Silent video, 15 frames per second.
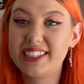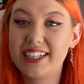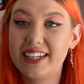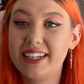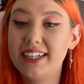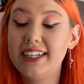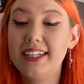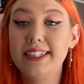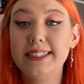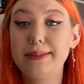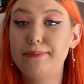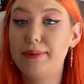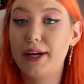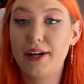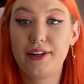it,
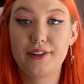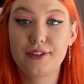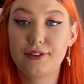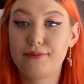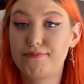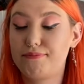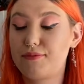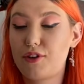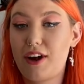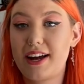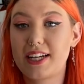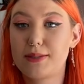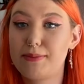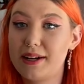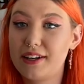but great
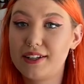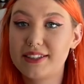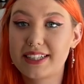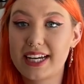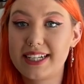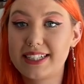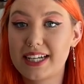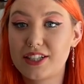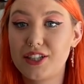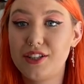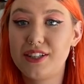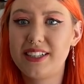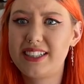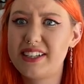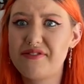experience getting
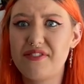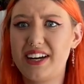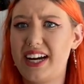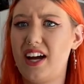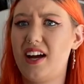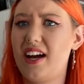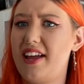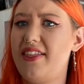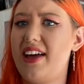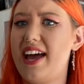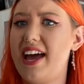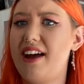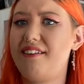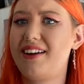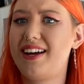tattooed. Didn't really hurt in that
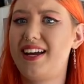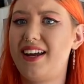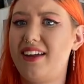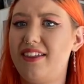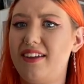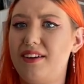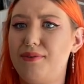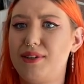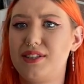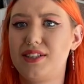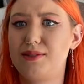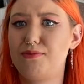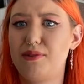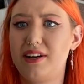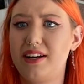area either, which is
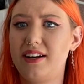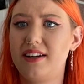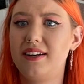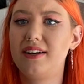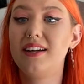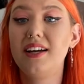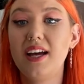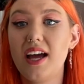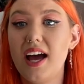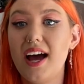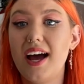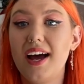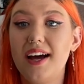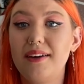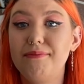brilliant.
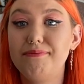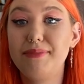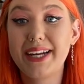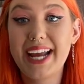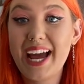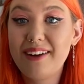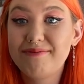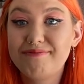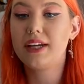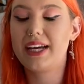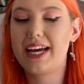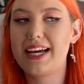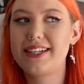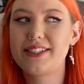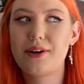But yeah,
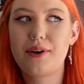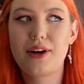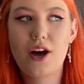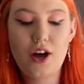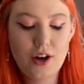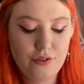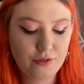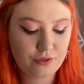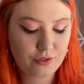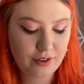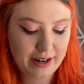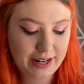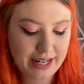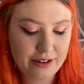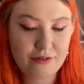okay, so I can't
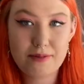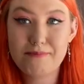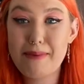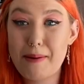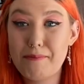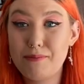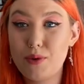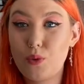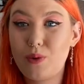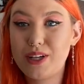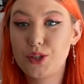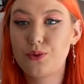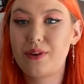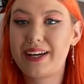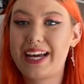really remember
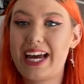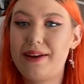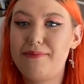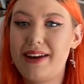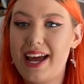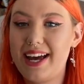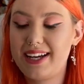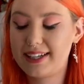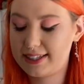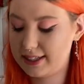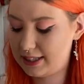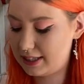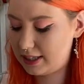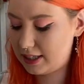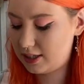which one came
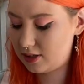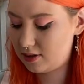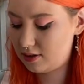next,